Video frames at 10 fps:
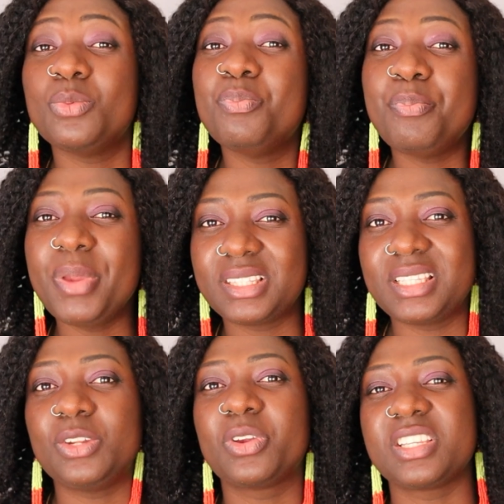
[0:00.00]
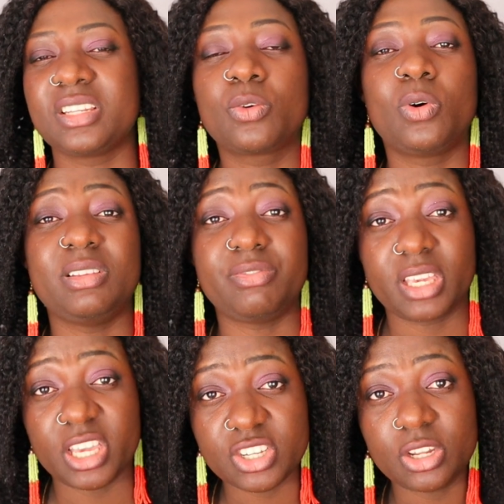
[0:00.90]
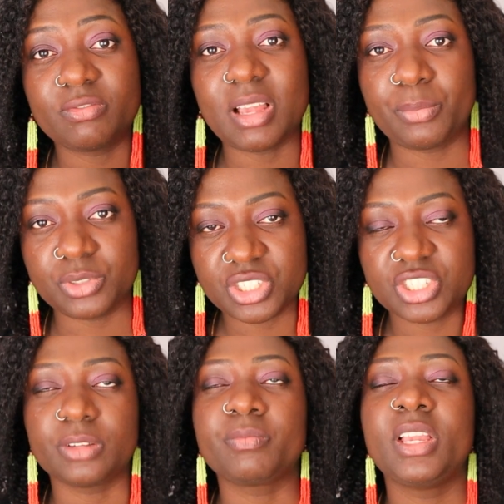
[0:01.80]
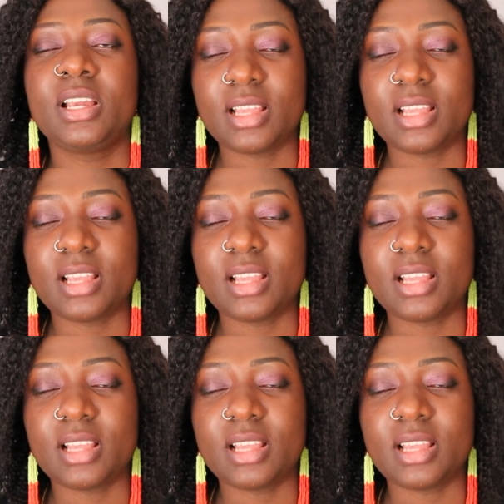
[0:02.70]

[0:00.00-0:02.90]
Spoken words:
you meet the educational qualification of that position.